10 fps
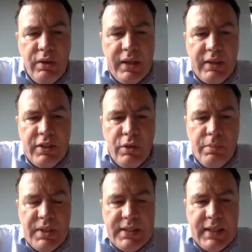at
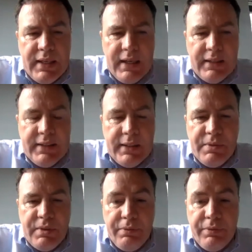numbers in
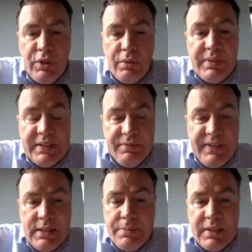terms of government
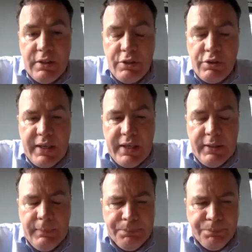investment in Australia,
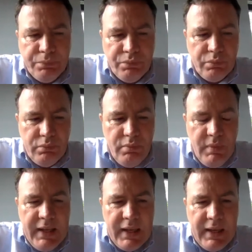
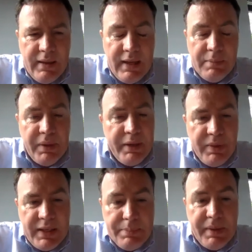and by the
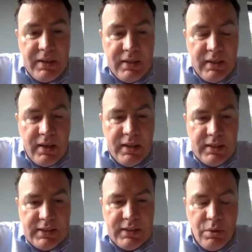way, it's better than
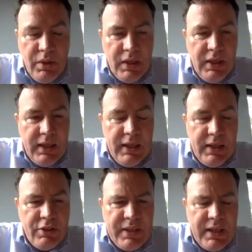Ireland, so
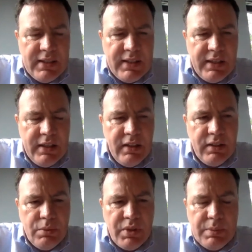Australia is certainly not the
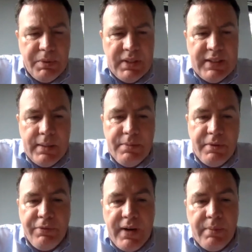worst. But in terms of
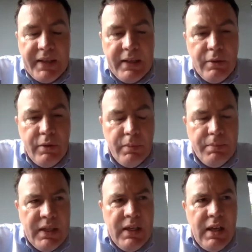farming income,
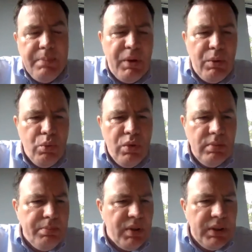about
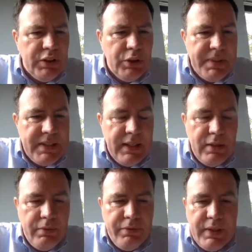
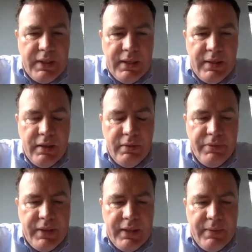
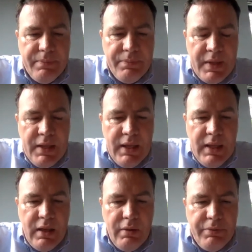1.2%
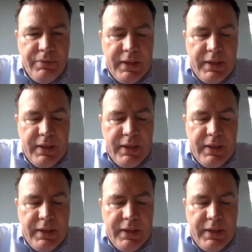of